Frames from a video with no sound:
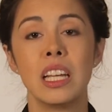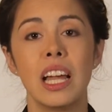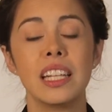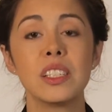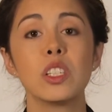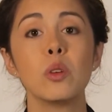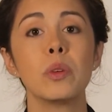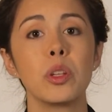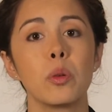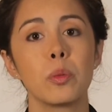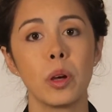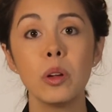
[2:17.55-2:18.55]
And so when you
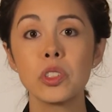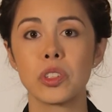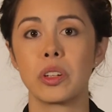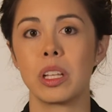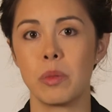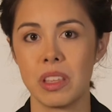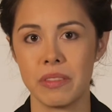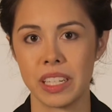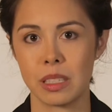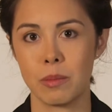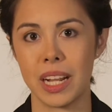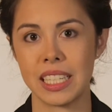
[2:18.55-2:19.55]
approach learning with a
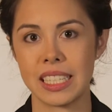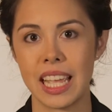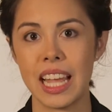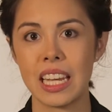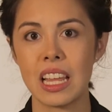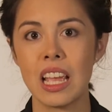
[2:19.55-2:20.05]
fixed mindset,